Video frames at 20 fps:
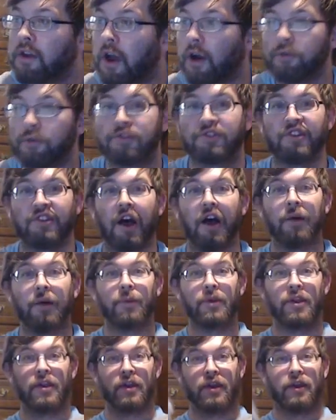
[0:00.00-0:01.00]
Yo,
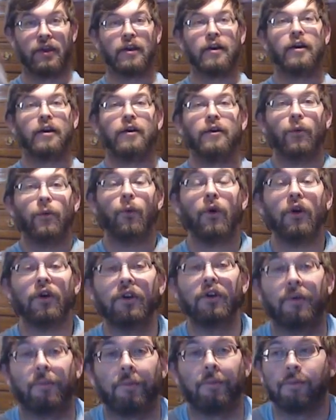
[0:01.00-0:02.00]
zombie.
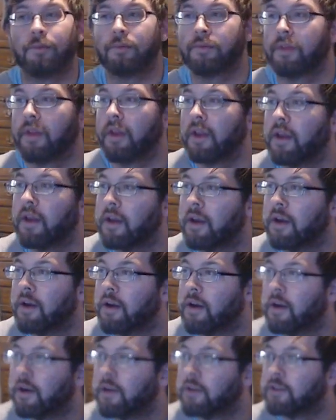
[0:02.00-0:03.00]
Welcome.
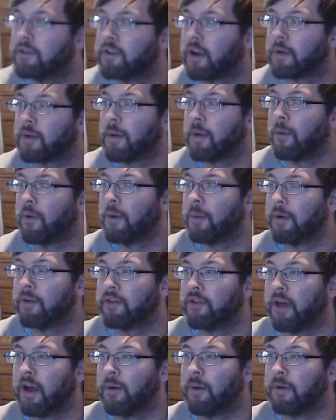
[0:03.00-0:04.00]
Should check my
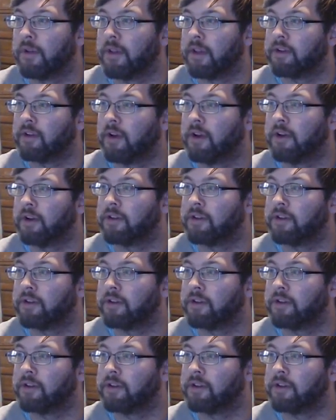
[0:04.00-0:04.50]
Walmart for that one. That's